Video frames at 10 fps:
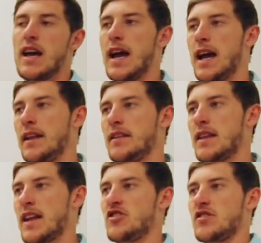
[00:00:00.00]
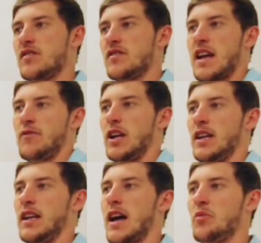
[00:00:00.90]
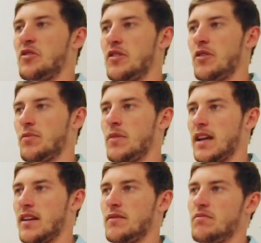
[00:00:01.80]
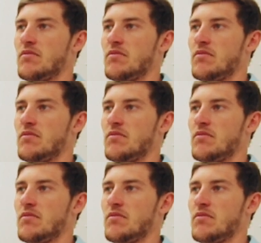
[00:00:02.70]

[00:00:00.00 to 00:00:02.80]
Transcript: and that really helps to not make it